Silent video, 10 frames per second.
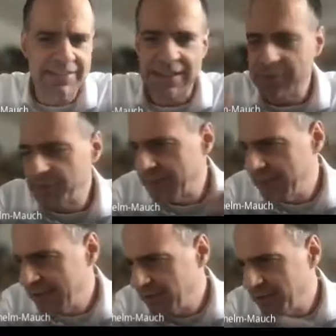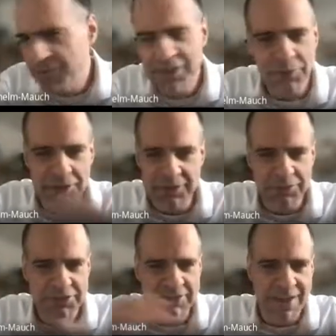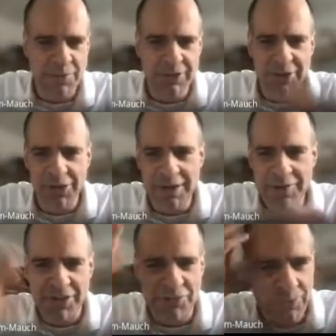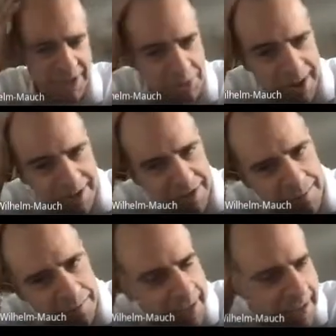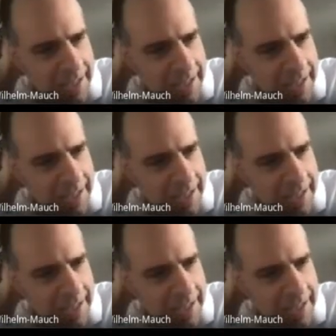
And if they, they do this with a square root law, if they're truly random,